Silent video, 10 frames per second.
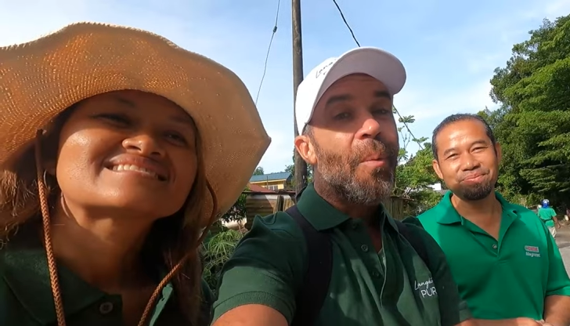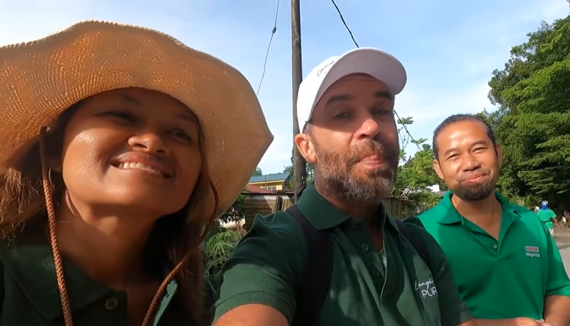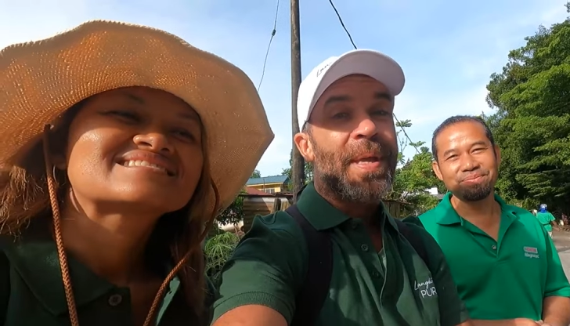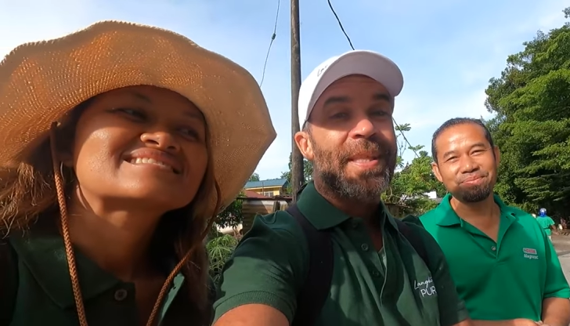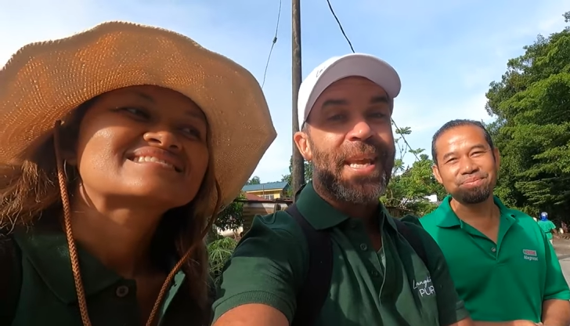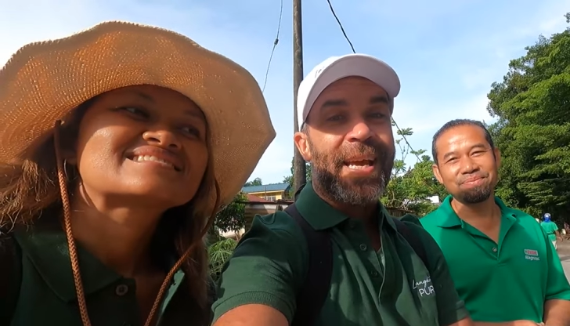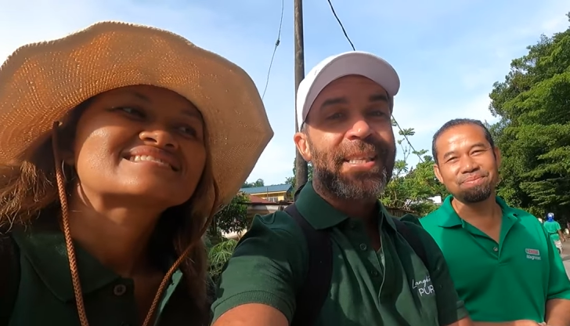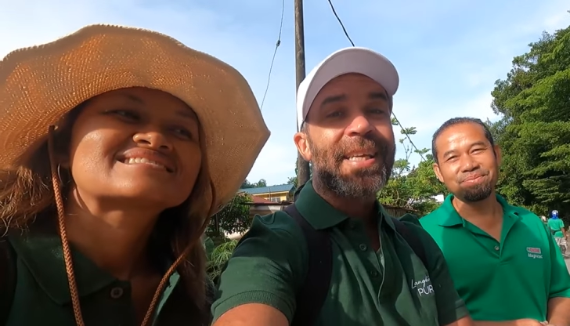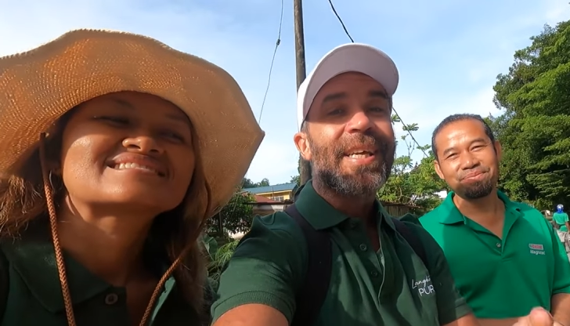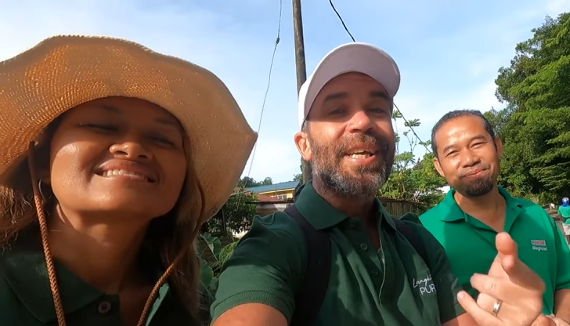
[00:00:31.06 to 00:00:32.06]
Speaker 1: open yet.
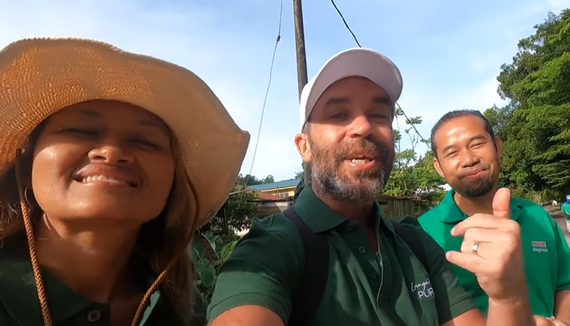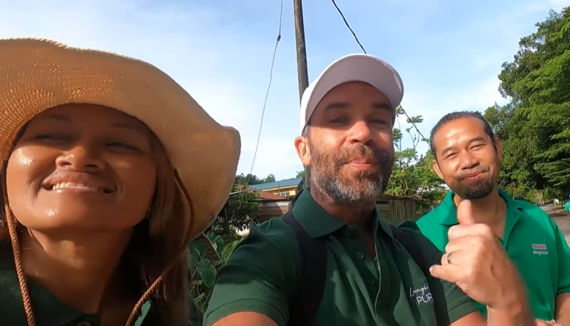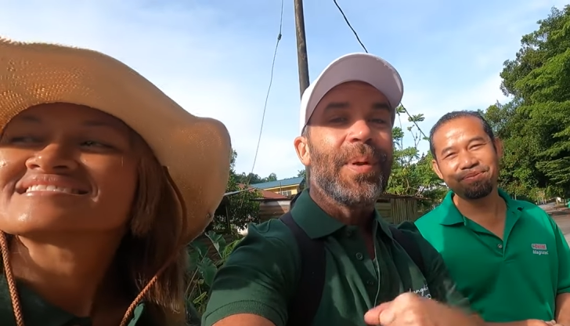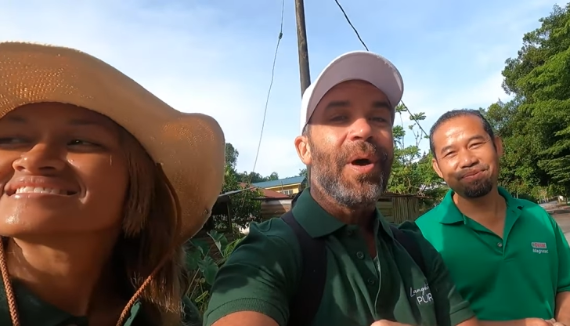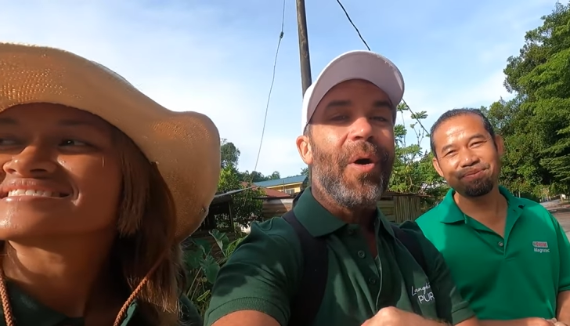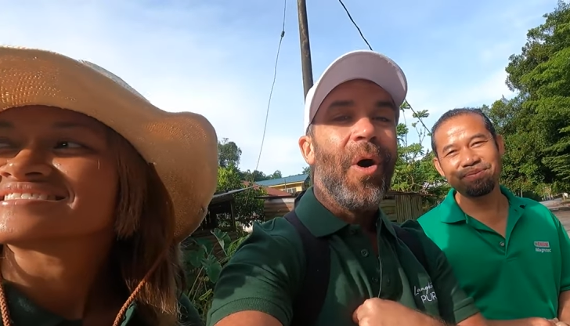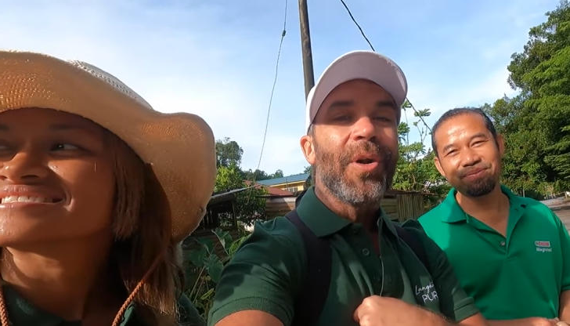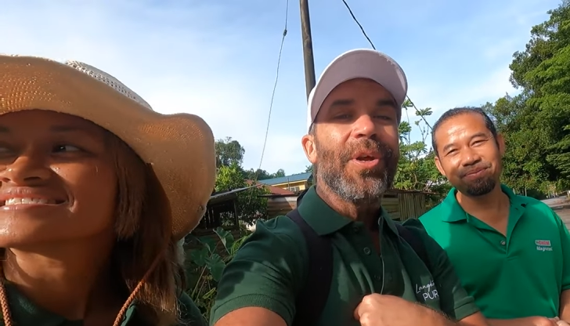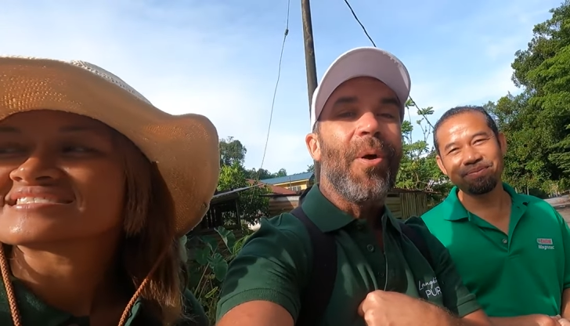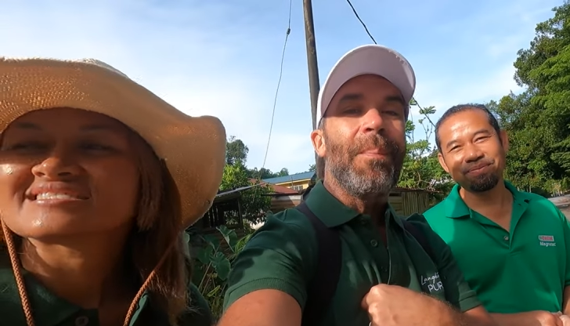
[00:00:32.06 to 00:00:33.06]
It will
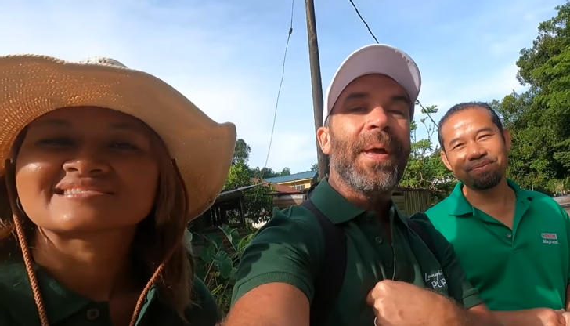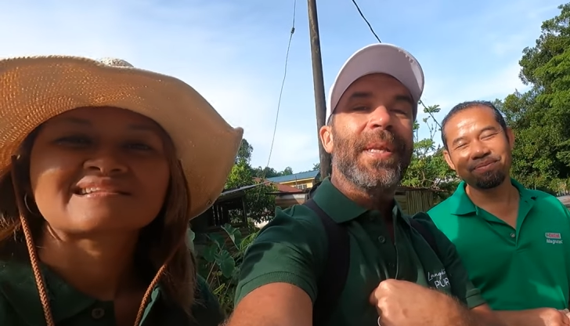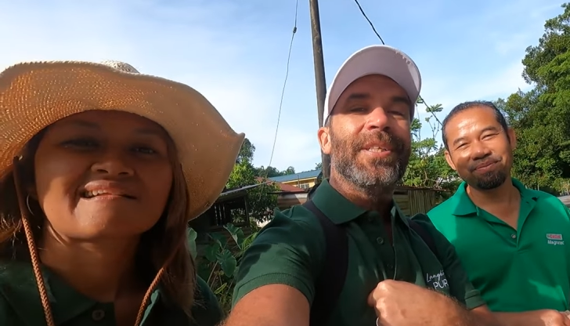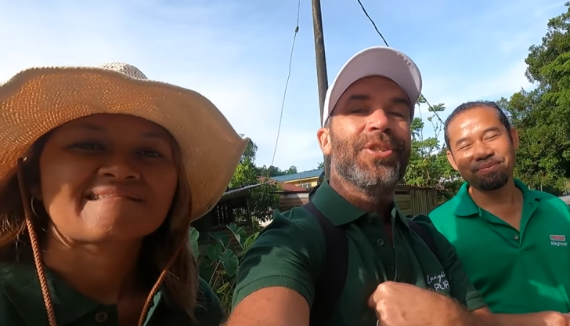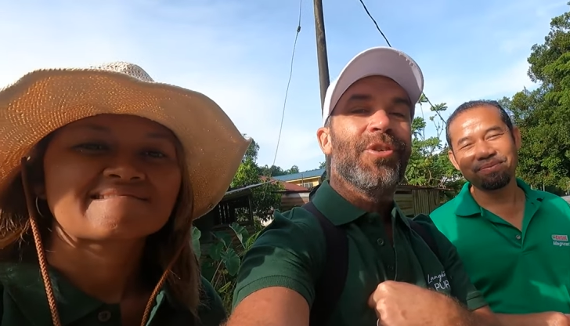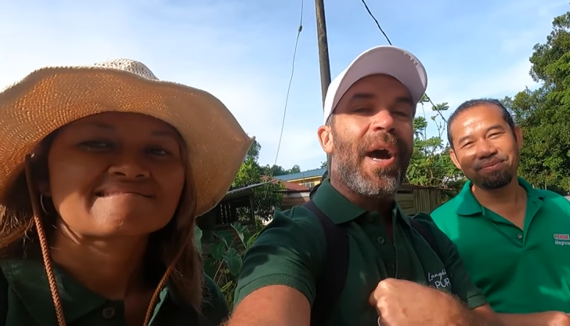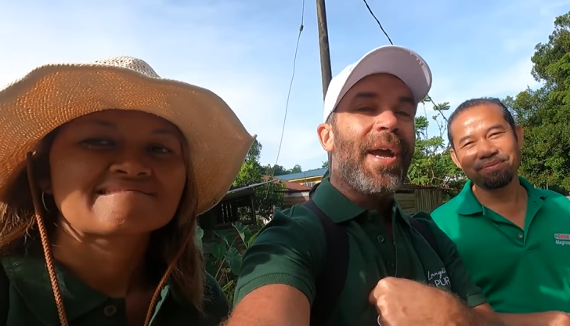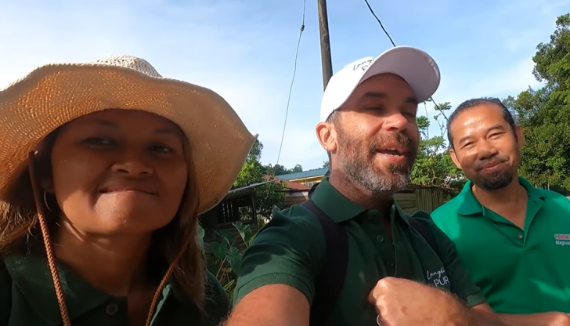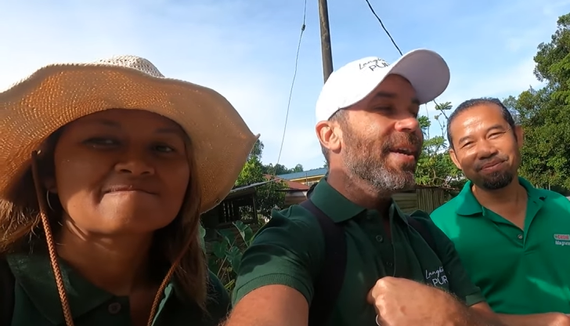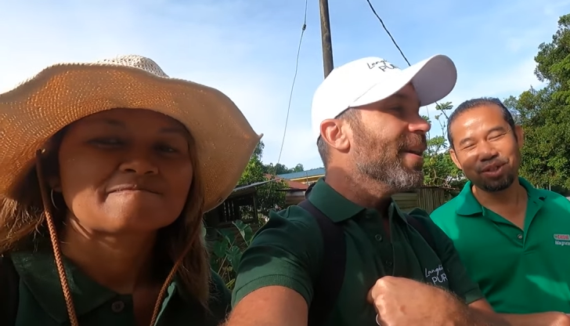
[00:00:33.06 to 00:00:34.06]
only open in
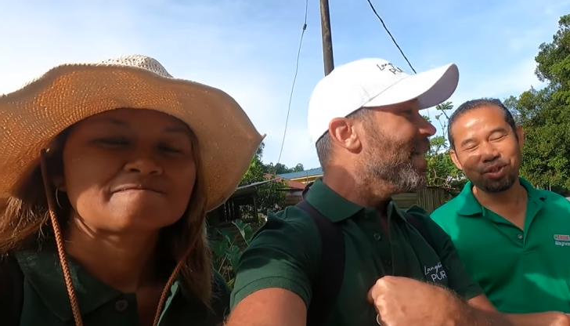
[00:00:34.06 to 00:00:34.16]
July. July,